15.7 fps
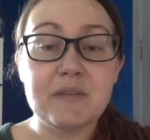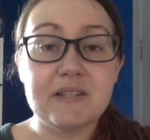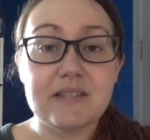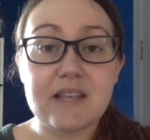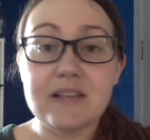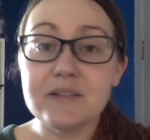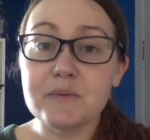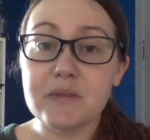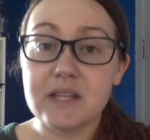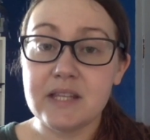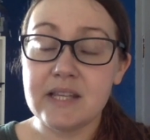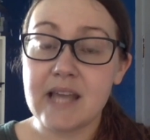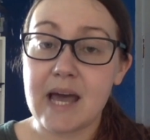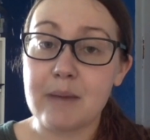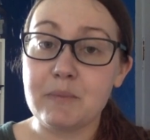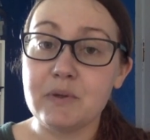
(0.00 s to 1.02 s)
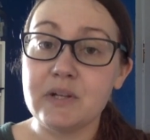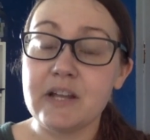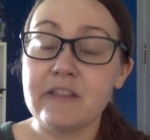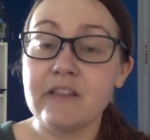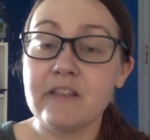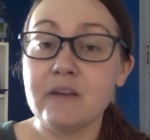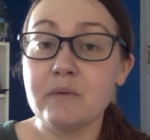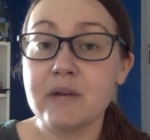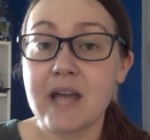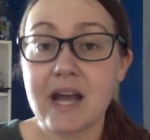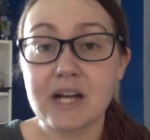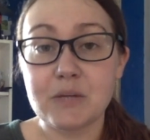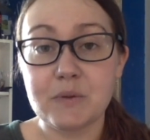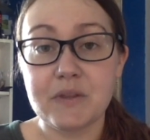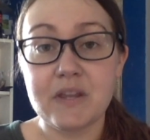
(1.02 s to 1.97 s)
the cells within the apple, and they
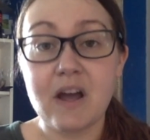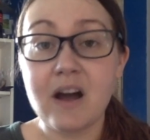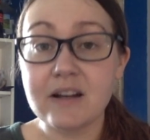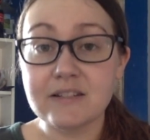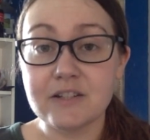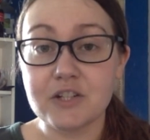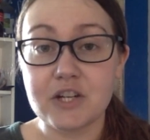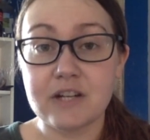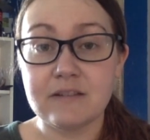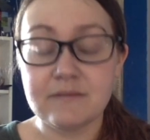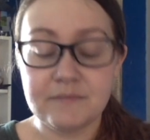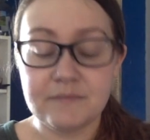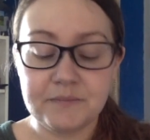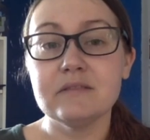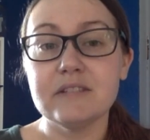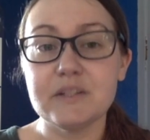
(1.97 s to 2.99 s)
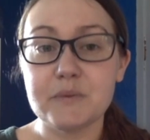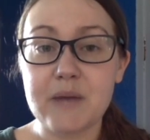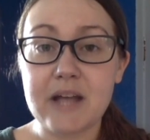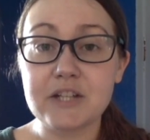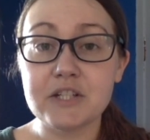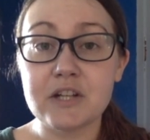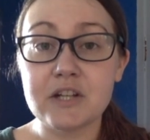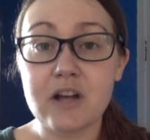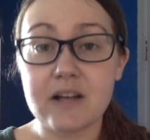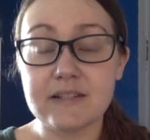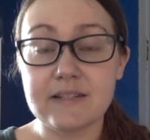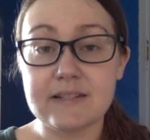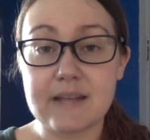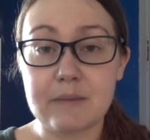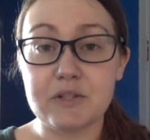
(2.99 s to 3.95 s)
react with the oxygen. This reaction
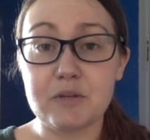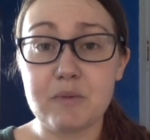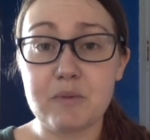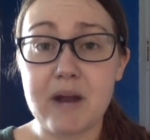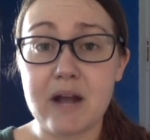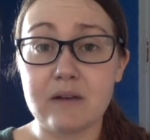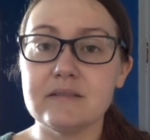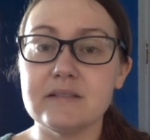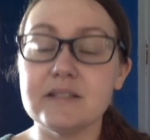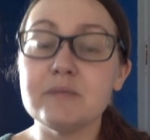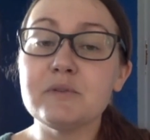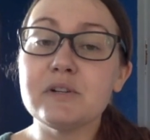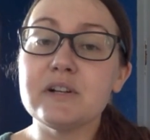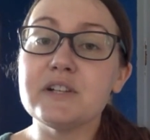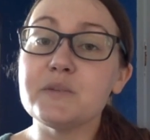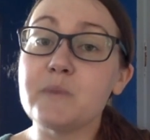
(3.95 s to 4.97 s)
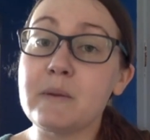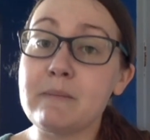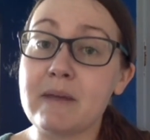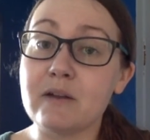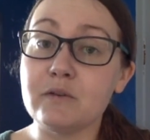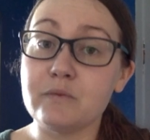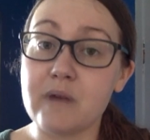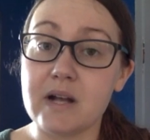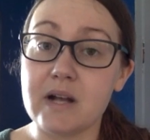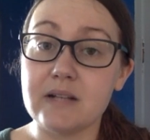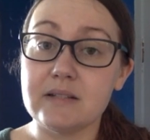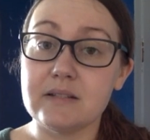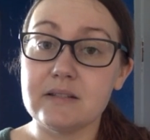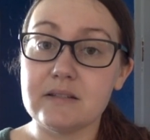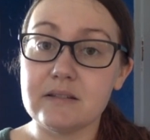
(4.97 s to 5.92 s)
causes the apples to brown, similar as when metal
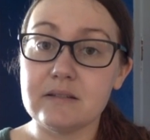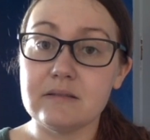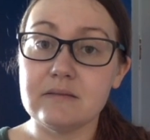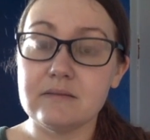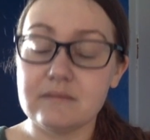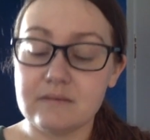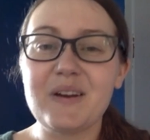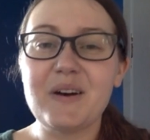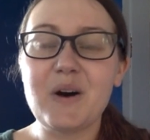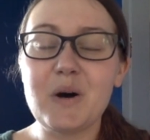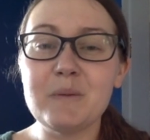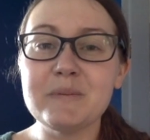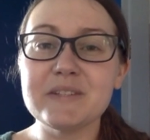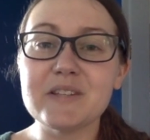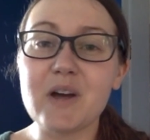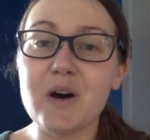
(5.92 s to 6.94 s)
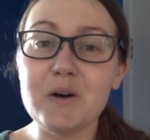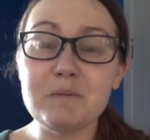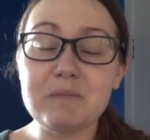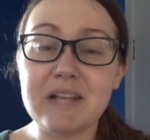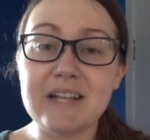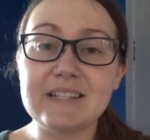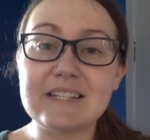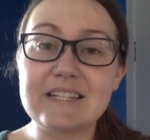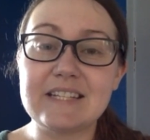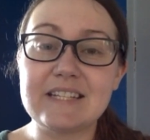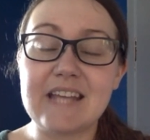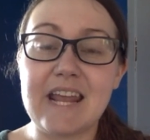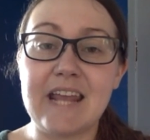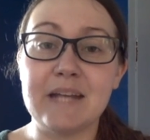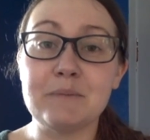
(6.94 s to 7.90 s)
rusts. Almost all plants
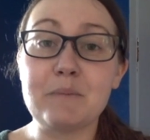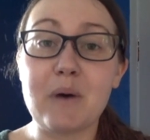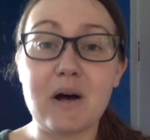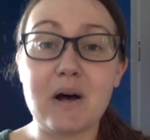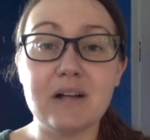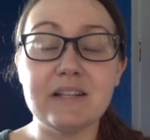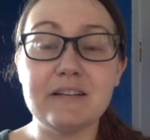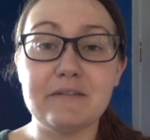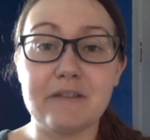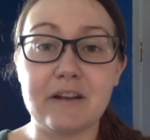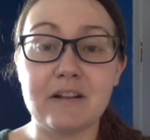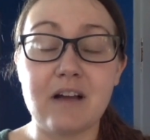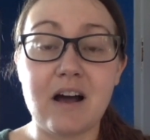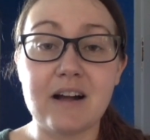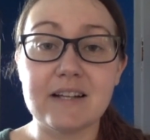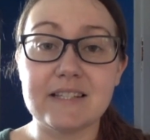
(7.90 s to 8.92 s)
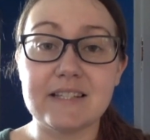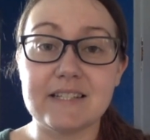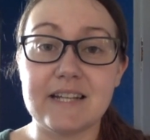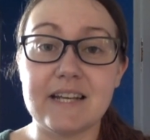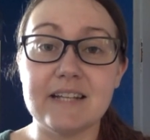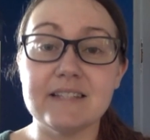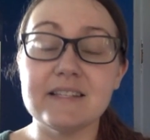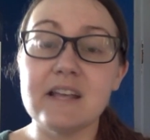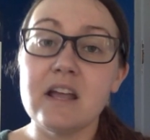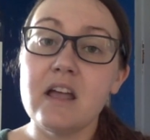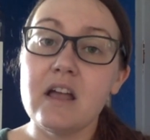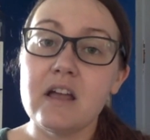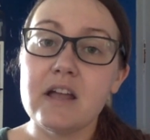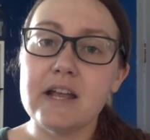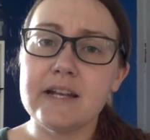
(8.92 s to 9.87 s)
contain polyphenol oxidase,
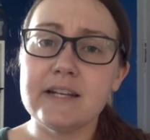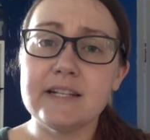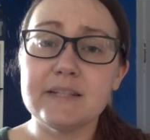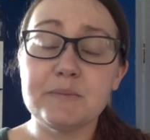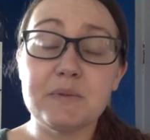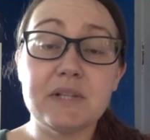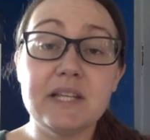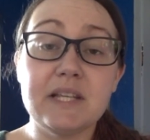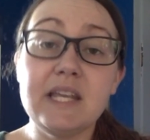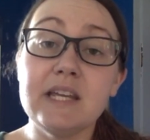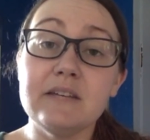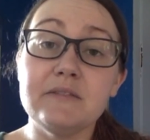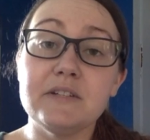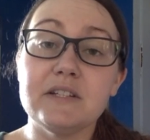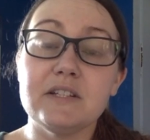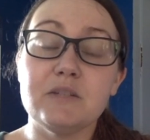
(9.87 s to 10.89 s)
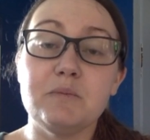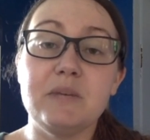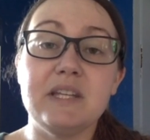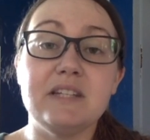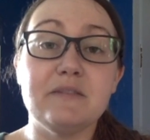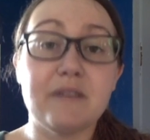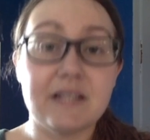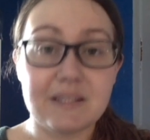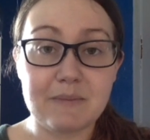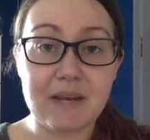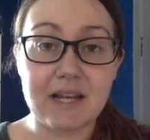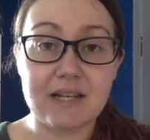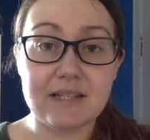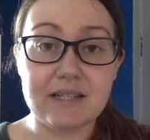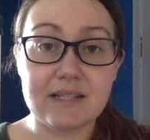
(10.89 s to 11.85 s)
and it is believed to be a defense
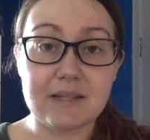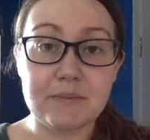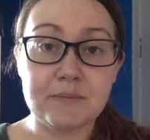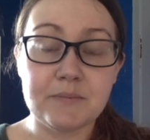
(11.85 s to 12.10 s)
mechanism,